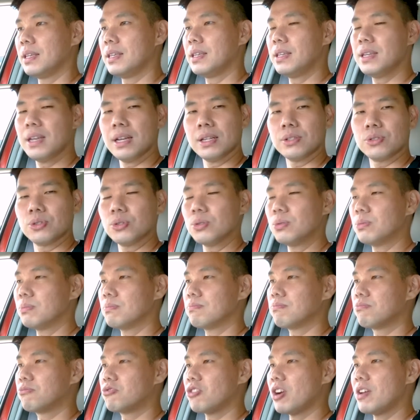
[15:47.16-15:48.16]
Yeah, so
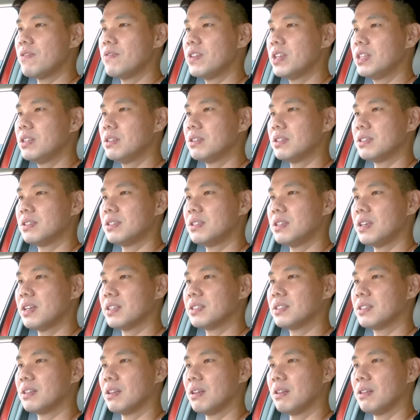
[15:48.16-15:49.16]
driving the
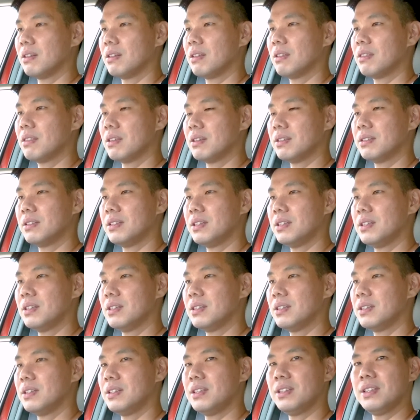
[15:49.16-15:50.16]

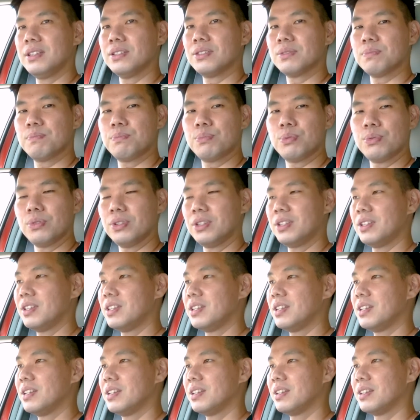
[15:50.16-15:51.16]
CX-30 is
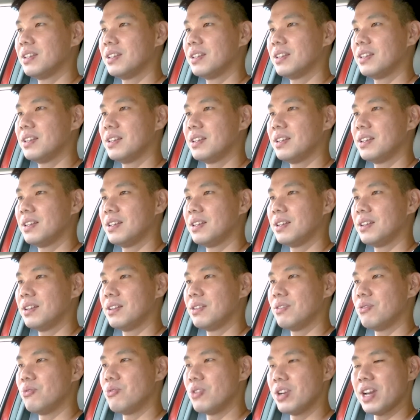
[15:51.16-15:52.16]
pretty
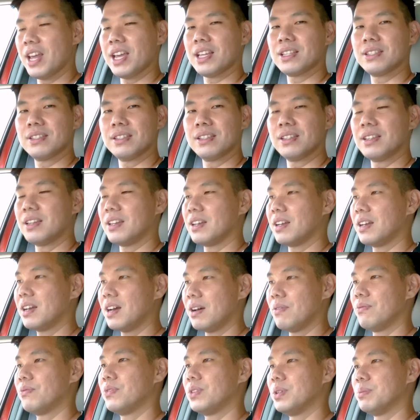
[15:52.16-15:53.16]
relaxing and
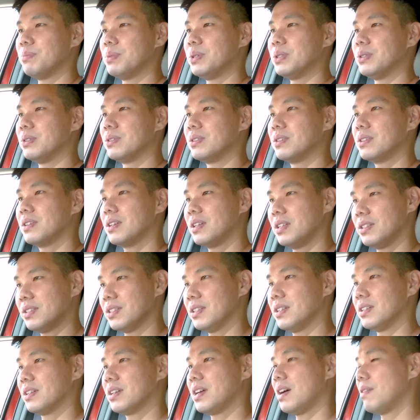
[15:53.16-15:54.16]
comfortable.
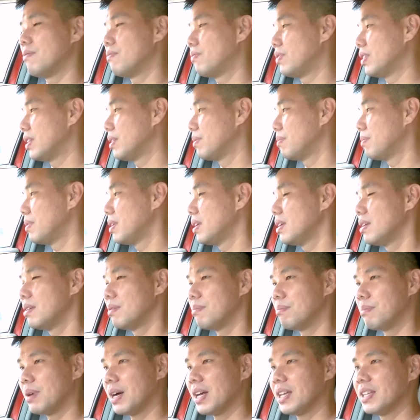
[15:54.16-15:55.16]
It's a comfort
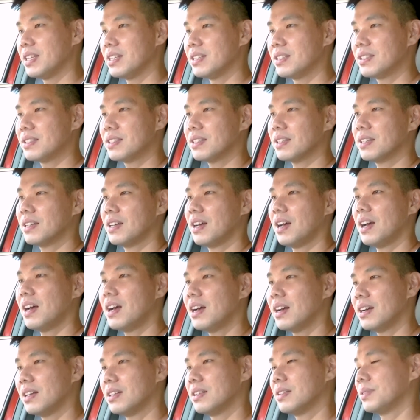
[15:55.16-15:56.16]
biased
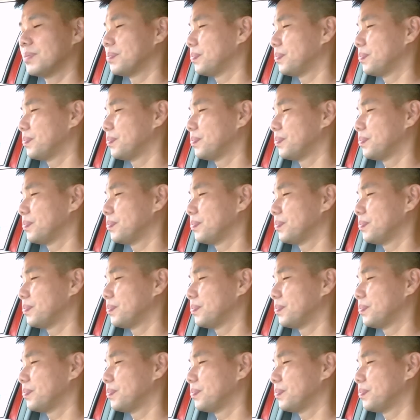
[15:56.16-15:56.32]
car.